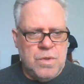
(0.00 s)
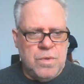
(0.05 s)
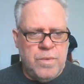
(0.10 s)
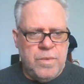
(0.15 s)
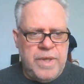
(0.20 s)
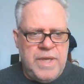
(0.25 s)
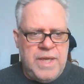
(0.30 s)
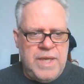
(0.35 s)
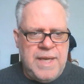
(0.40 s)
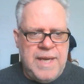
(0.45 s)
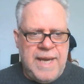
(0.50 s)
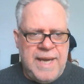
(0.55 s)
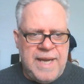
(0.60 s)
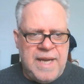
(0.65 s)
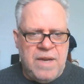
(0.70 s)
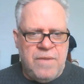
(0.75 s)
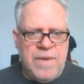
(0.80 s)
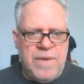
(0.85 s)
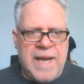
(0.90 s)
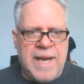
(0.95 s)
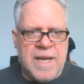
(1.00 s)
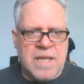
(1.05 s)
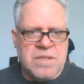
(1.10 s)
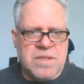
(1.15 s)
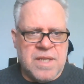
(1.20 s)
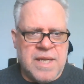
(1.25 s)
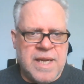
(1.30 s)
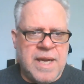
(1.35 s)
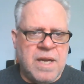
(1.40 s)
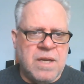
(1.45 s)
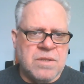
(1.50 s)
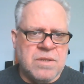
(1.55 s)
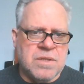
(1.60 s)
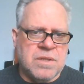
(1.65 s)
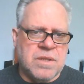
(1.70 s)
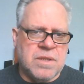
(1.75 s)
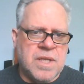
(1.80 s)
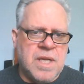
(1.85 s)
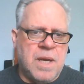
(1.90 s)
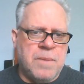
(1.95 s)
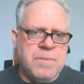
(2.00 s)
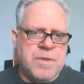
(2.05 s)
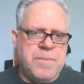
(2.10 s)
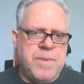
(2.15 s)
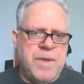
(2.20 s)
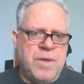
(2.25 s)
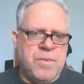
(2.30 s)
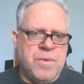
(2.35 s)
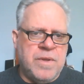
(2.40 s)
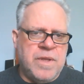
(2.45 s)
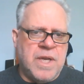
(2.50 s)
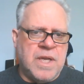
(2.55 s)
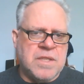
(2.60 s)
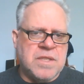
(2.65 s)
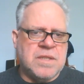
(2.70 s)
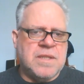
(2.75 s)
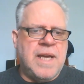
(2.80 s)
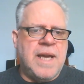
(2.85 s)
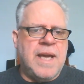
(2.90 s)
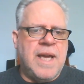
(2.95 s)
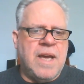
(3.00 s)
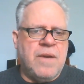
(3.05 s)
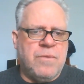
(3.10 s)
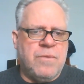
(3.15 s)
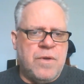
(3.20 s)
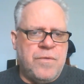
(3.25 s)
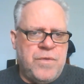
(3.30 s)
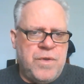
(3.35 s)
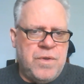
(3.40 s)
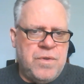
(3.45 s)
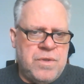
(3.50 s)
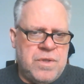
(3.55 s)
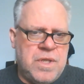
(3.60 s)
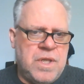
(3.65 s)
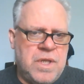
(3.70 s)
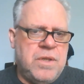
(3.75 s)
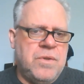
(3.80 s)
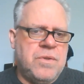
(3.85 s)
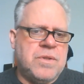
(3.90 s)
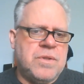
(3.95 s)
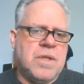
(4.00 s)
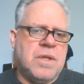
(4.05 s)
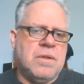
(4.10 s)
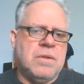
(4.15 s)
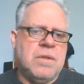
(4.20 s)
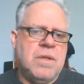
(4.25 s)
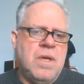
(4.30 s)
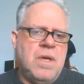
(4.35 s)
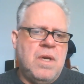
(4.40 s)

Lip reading: We have asked council to come speak with us. They have refused to do so.